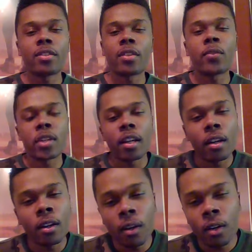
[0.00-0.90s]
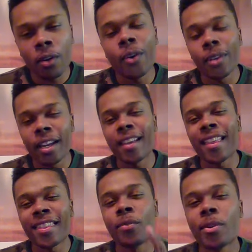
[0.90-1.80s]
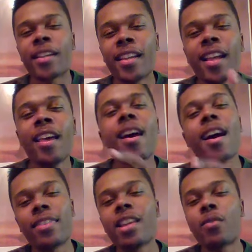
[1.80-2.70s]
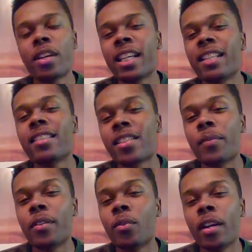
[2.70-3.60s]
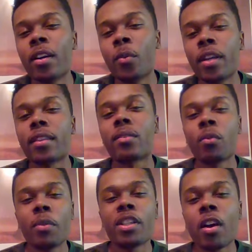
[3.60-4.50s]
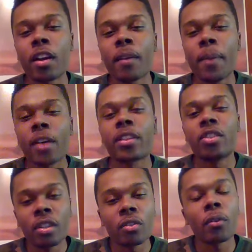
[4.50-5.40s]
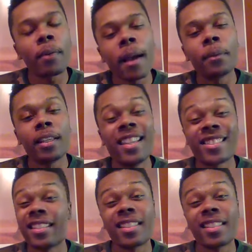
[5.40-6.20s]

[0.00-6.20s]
So I was like, oh, okay, I think we're get I think we're getting somewhere with when we talk about the general population.